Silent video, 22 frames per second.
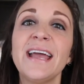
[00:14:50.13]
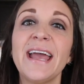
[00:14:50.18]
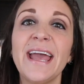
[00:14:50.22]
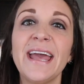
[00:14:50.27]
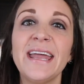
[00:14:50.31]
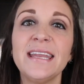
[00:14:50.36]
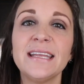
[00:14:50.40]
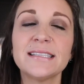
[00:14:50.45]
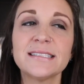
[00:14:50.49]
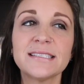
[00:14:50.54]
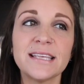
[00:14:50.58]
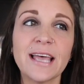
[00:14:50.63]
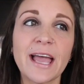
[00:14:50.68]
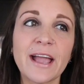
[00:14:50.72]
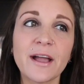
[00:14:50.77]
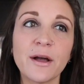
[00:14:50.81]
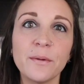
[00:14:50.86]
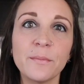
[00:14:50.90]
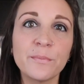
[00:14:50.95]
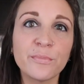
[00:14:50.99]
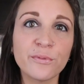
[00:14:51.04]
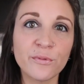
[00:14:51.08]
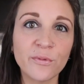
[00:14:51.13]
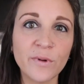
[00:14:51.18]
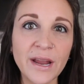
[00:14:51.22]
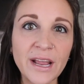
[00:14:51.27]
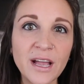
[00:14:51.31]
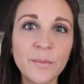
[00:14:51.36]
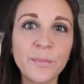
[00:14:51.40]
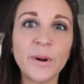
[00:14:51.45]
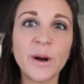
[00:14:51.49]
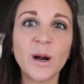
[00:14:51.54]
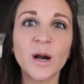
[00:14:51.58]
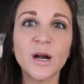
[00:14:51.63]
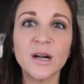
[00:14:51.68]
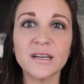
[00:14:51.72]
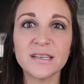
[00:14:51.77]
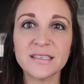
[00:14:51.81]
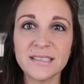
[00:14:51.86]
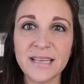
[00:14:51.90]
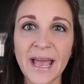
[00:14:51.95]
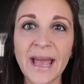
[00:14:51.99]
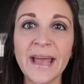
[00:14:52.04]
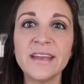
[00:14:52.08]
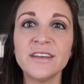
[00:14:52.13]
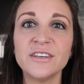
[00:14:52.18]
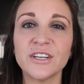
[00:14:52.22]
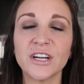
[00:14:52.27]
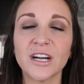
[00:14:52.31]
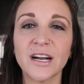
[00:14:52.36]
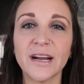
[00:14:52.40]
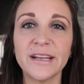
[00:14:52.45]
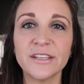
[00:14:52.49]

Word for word: And it's like break apart tender.